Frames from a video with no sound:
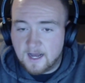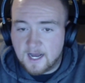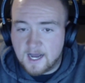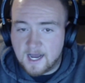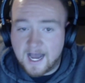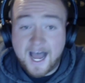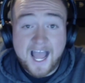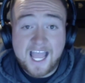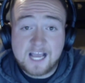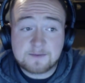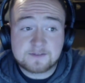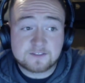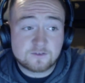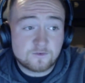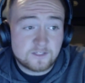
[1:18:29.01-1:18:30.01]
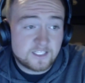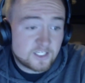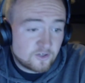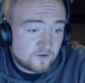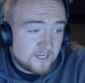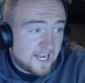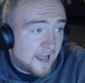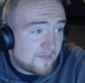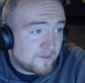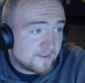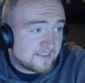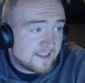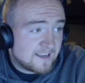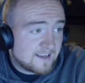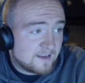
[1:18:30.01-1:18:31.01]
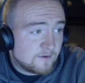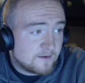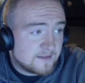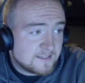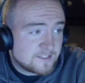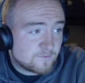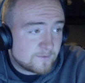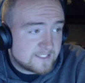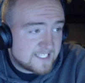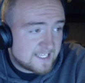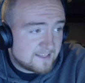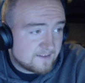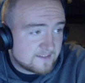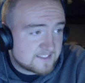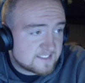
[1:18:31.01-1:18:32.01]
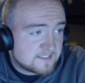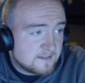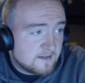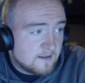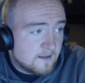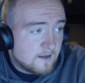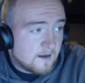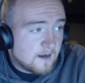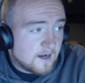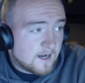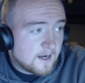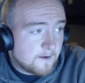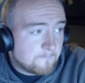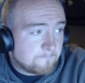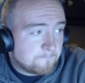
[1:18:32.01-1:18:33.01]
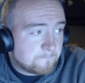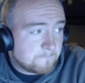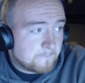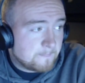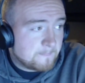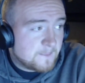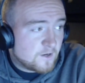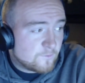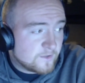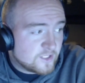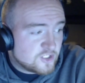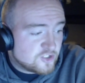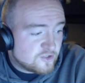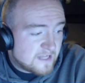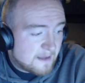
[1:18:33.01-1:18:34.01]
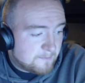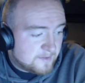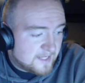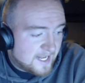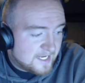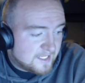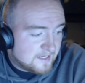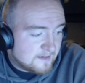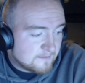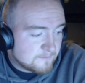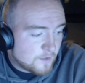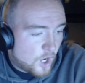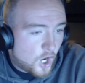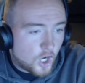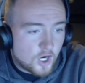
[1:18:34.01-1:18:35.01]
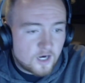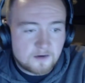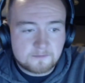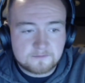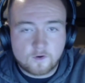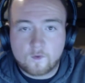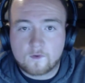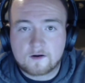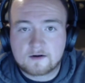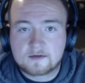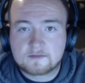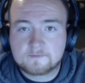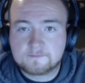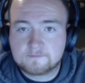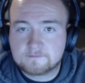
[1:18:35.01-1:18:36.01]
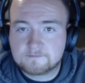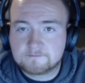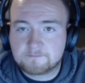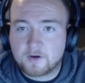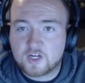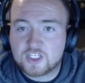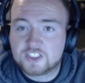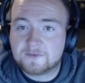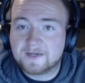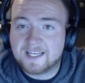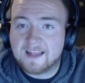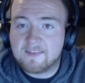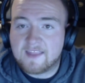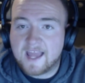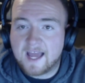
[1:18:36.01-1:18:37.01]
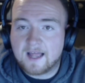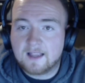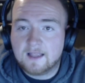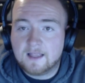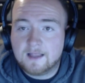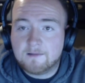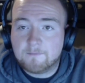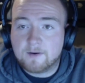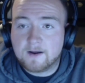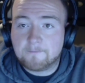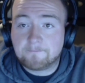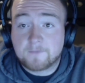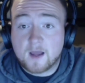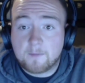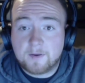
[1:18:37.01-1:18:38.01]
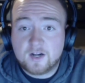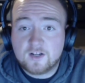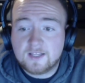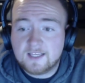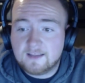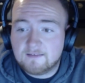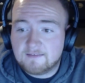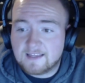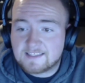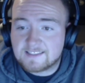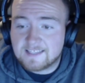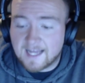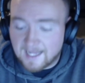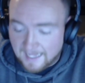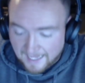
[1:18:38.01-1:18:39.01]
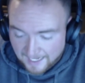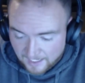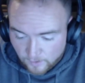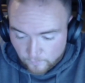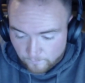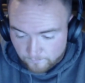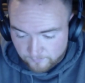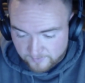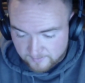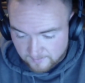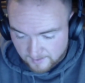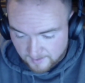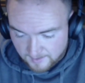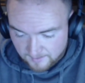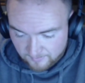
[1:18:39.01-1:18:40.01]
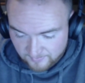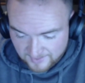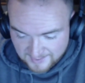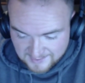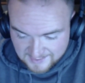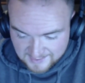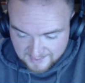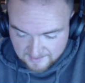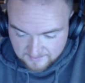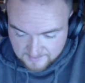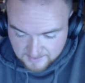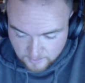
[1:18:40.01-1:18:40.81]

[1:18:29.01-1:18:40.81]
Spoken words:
I absolutely agree. I think that it is ridiculous. There really should not be any harm or punishment in that, but apparently that's not how they see it.